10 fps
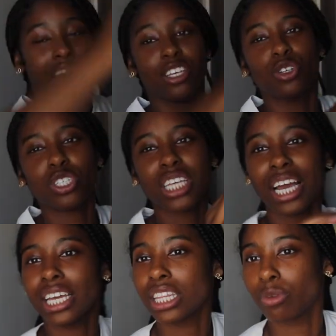and usually
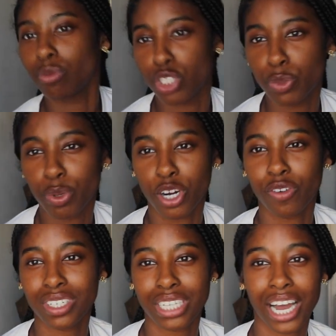I get them super
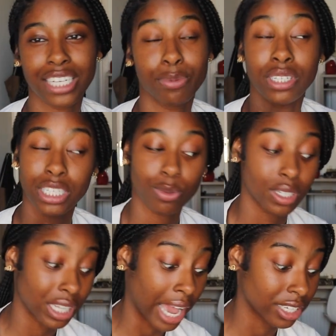oversized, but this
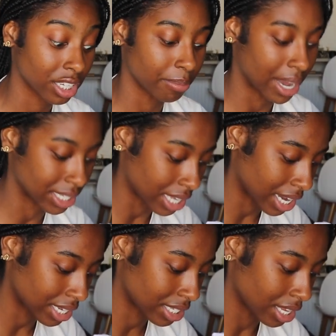one is actually my
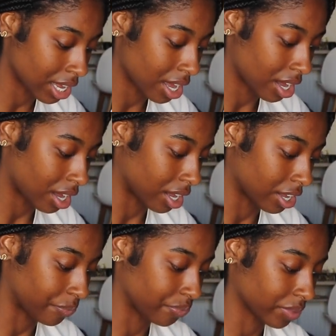size.
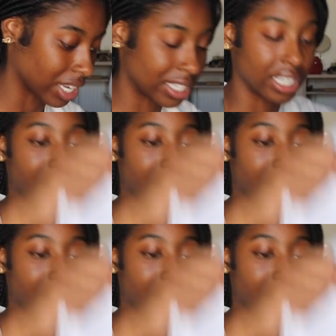It's